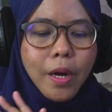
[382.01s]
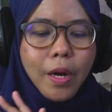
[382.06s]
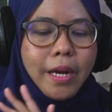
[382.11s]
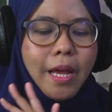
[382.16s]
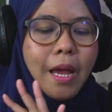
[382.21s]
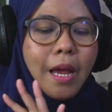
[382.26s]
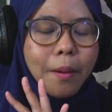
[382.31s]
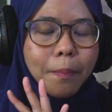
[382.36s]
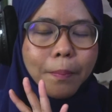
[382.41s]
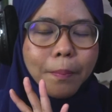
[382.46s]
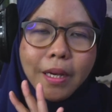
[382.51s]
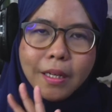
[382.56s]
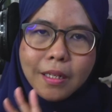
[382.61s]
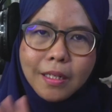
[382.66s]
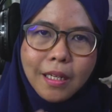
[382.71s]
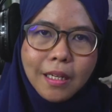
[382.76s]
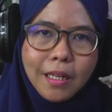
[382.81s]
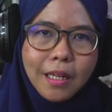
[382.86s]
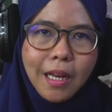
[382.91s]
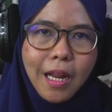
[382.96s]

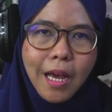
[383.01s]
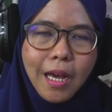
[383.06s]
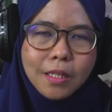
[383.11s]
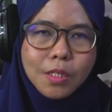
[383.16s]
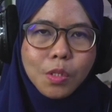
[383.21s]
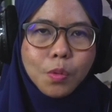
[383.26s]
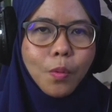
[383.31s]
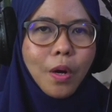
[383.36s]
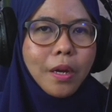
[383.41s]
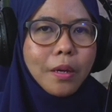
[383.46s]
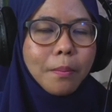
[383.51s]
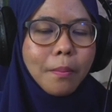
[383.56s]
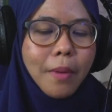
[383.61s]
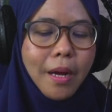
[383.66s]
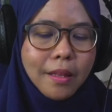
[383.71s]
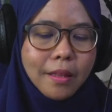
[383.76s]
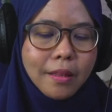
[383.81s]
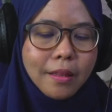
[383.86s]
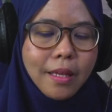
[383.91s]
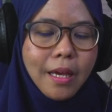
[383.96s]
happened in the last 1 month,